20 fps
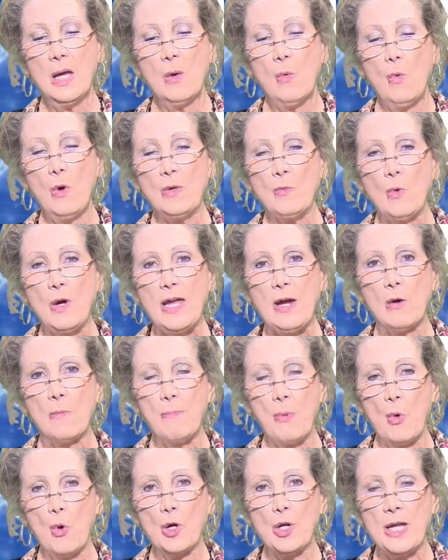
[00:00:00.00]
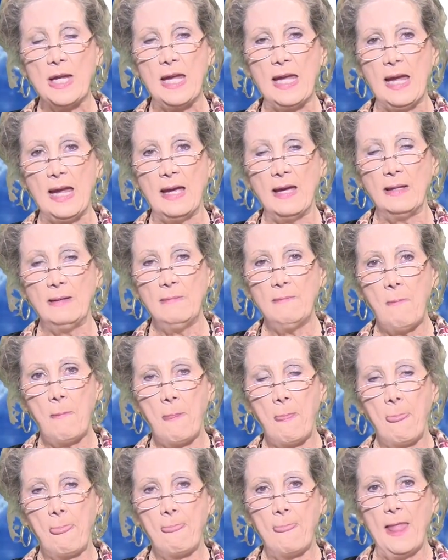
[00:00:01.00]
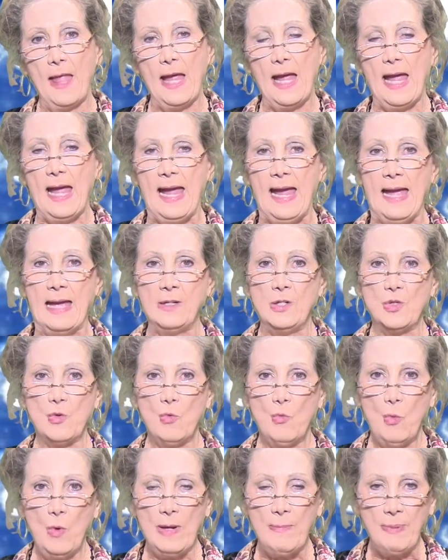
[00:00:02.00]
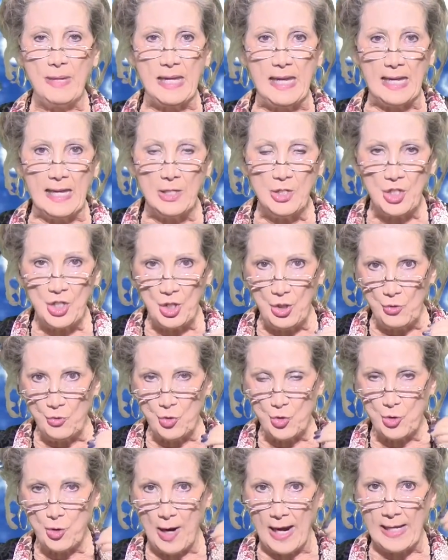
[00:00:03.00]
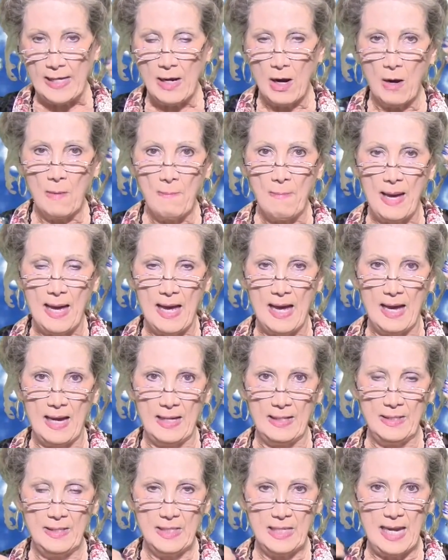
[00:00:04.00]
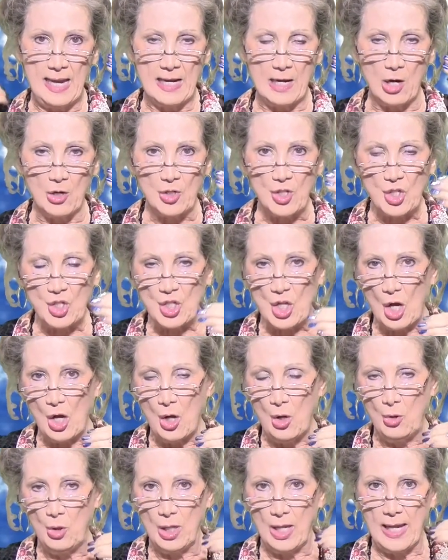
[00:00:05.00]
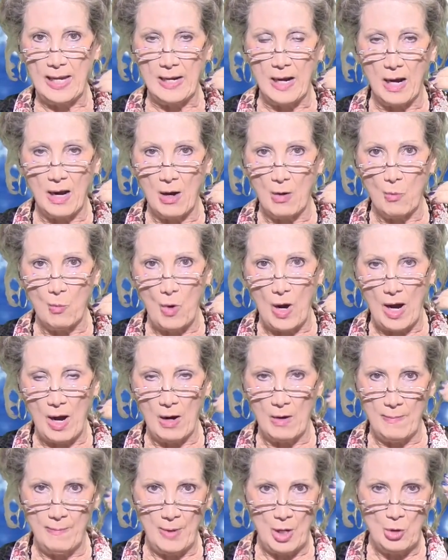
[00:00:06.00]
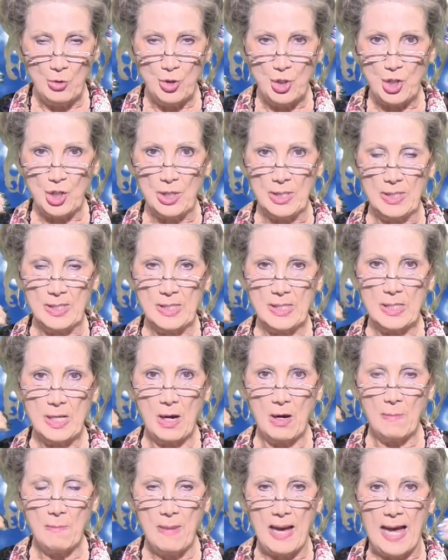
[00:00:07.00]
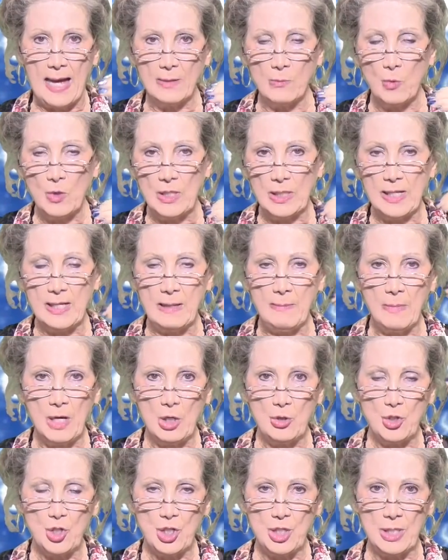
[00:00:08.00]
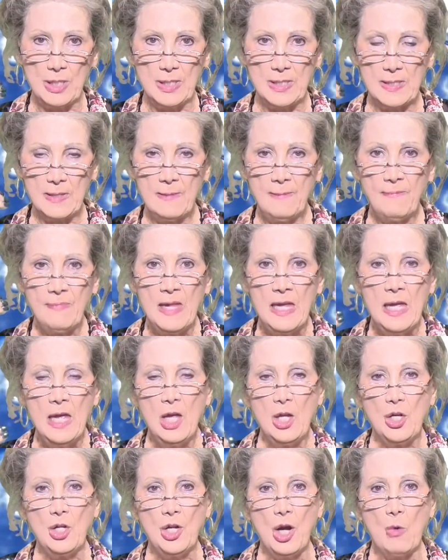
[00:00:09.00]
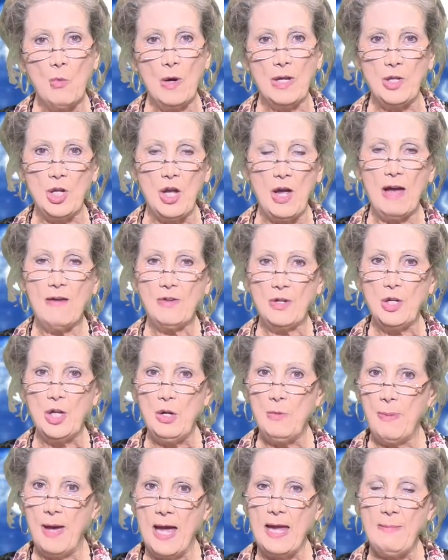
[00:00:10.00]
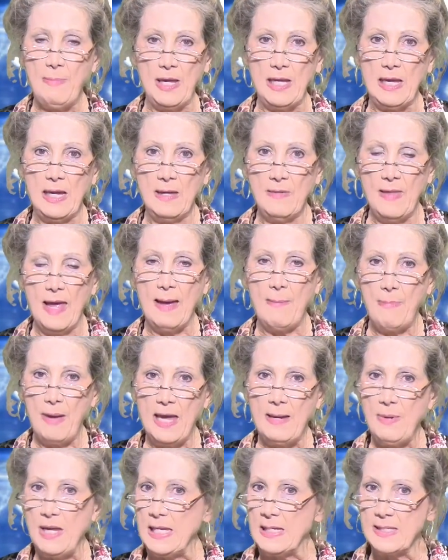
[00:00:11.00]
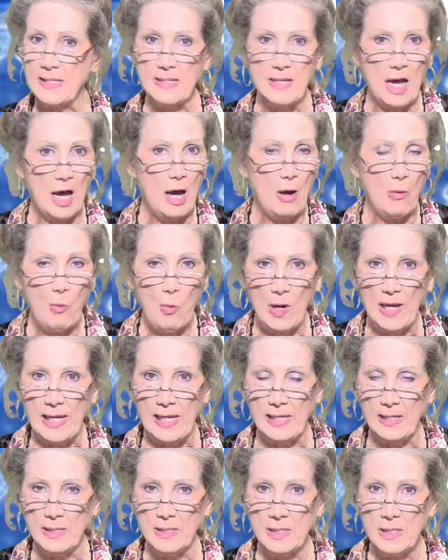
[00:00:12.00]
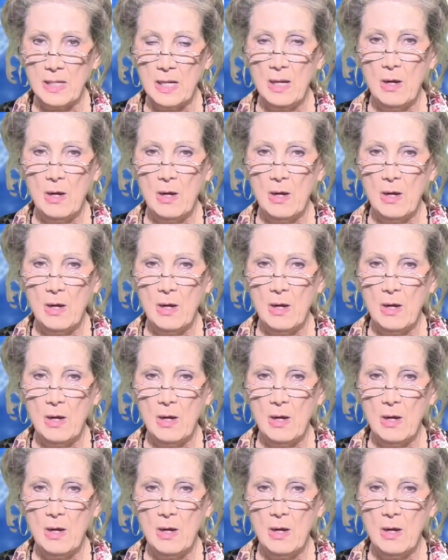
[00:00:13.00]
when we are born again and we begin to train our mind and our soul and our emotions, our mind, will, and emotions, you know, when you have a new baby and that baby is not weaned,